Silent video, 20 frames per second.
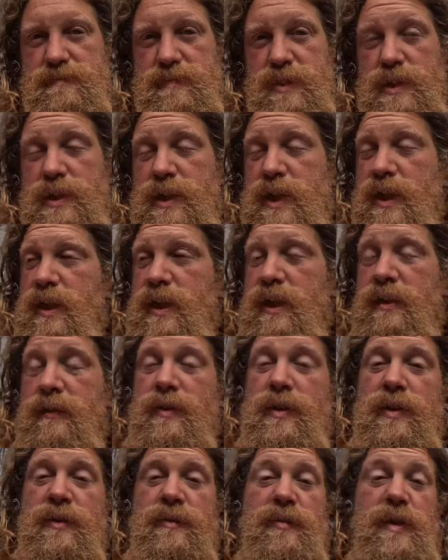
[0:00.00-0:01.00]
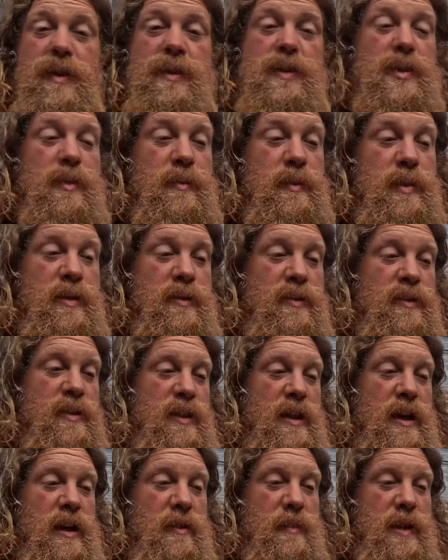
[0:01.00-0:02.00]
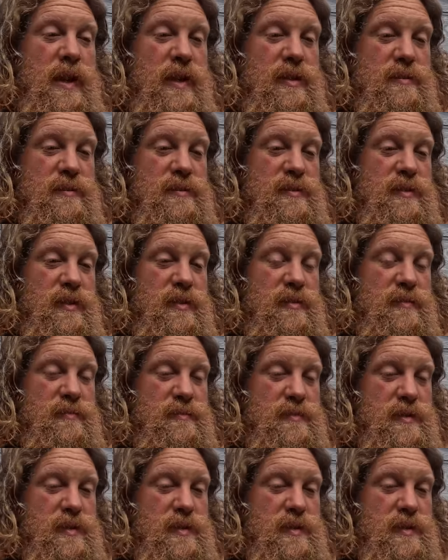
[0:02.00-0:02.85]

But you can't have an adventure when you're in your hammock. So